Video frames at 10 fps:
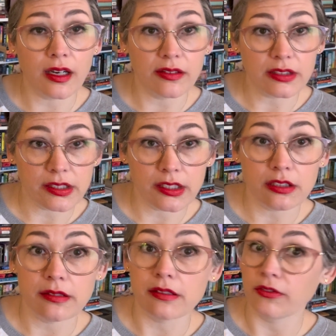Obviously,
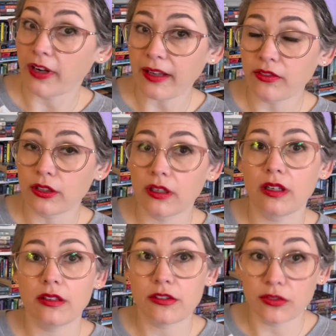she's a
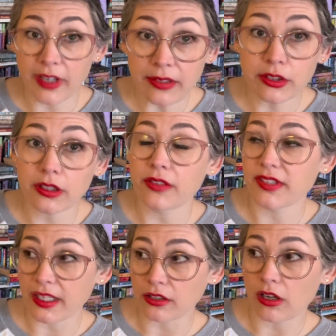survivor of
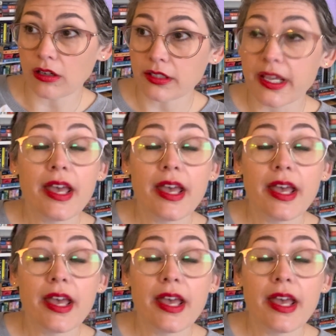said cult.